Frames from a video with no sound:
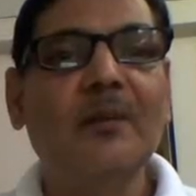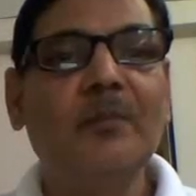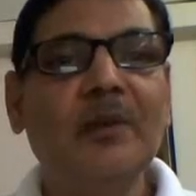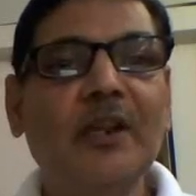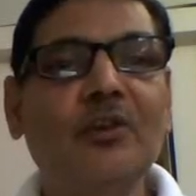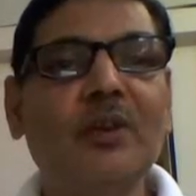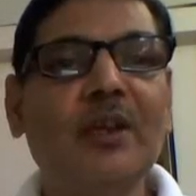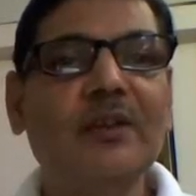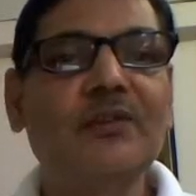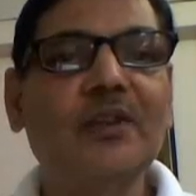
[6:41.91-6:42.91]

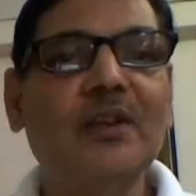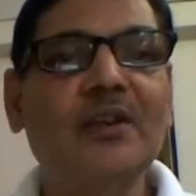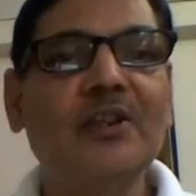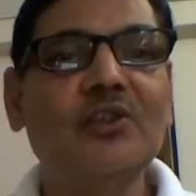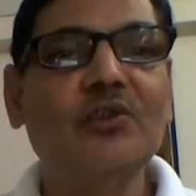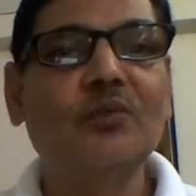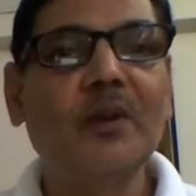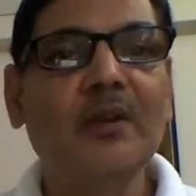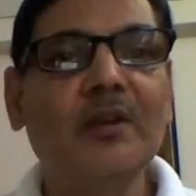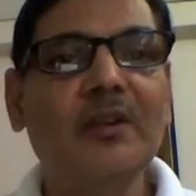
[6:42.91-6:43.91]
melanogaster it is
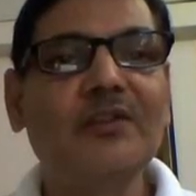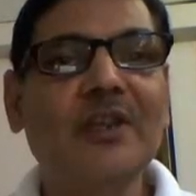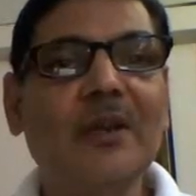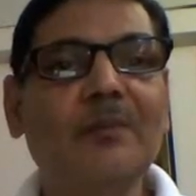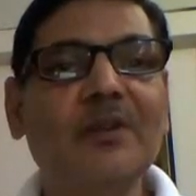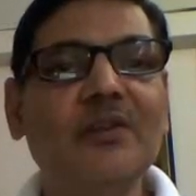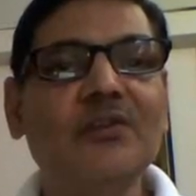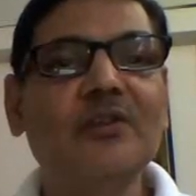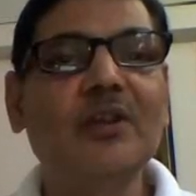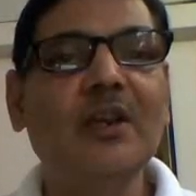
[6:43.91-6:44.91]
well
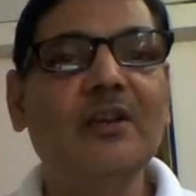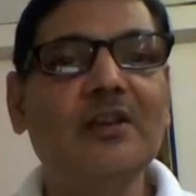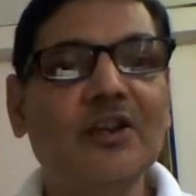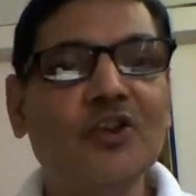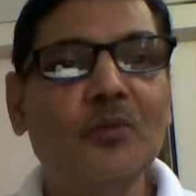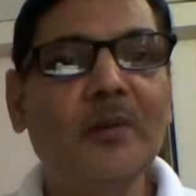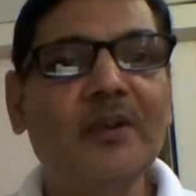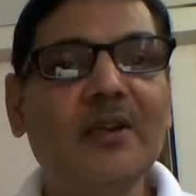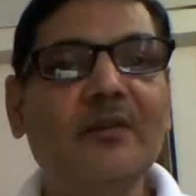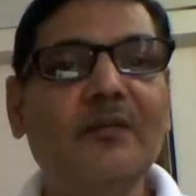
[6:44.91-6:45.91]
established and
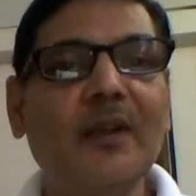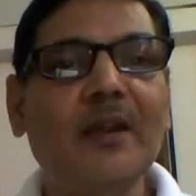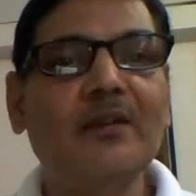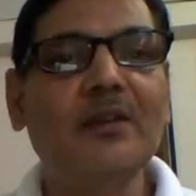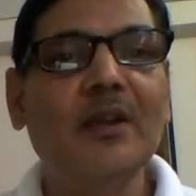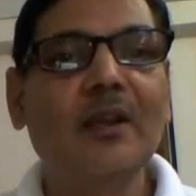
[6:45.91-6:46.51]
documented fact